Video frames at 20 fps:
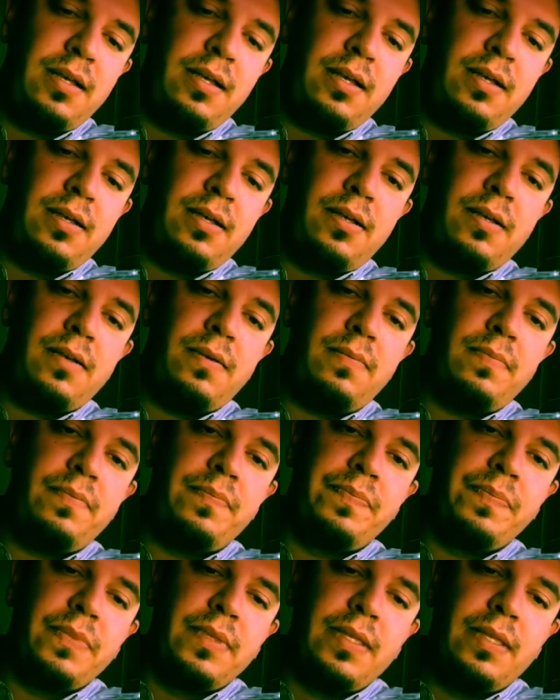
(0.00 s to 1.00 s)

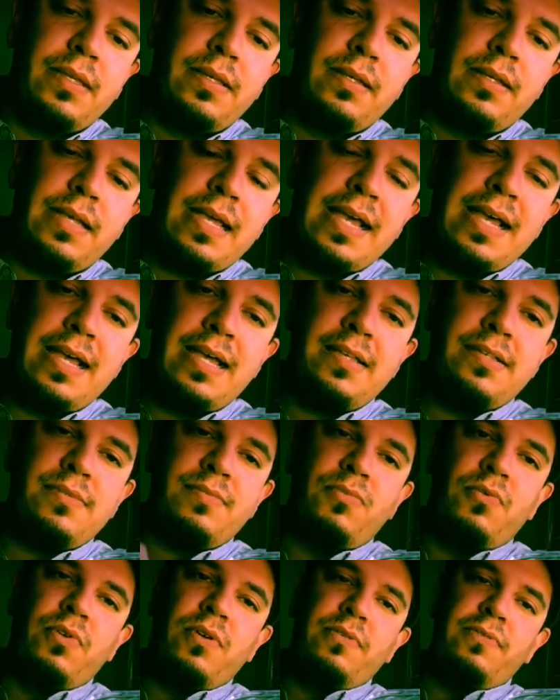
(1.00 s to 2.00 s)
It has
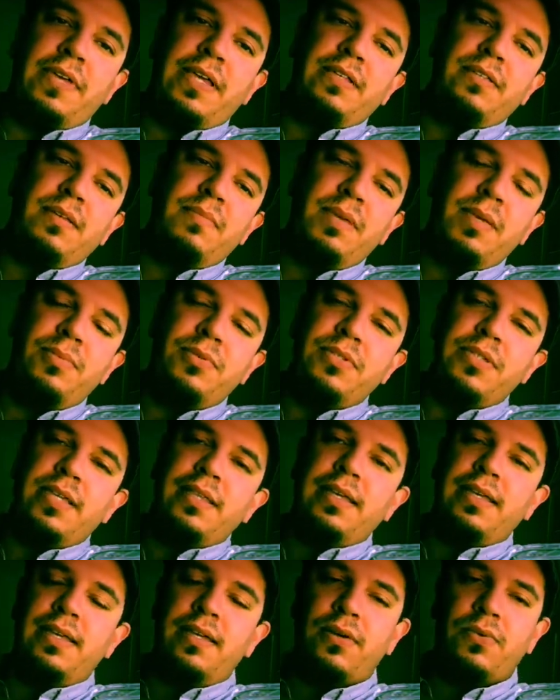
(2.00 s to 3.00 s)
more of a, some people say
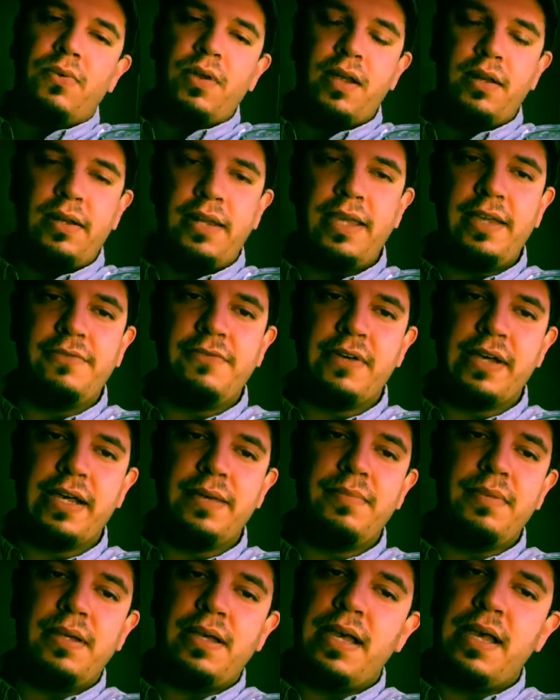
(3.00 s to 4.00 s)
they get a rotten egg vibe.
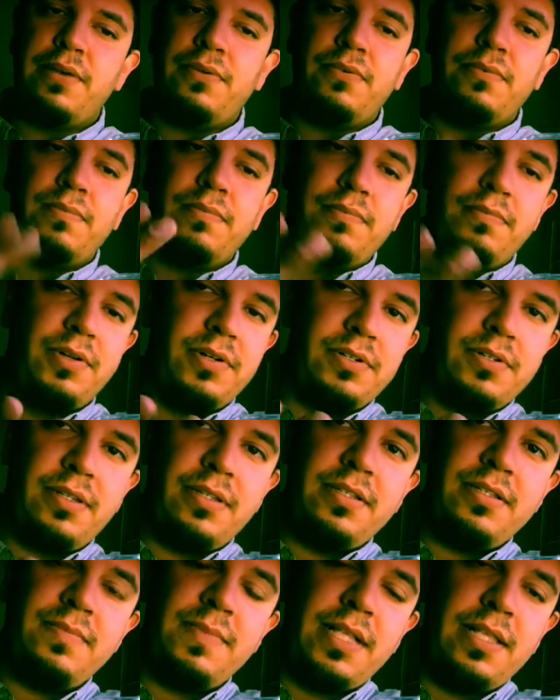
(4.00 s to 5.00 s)
I don't
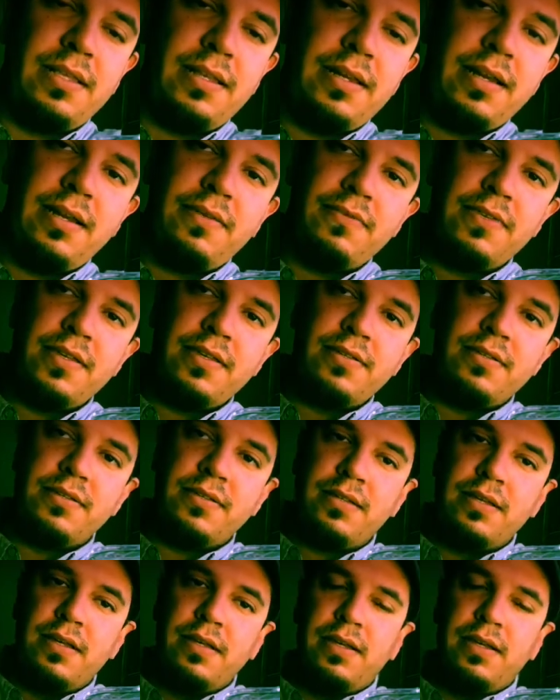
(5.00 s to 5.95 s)
personally smell it out of this.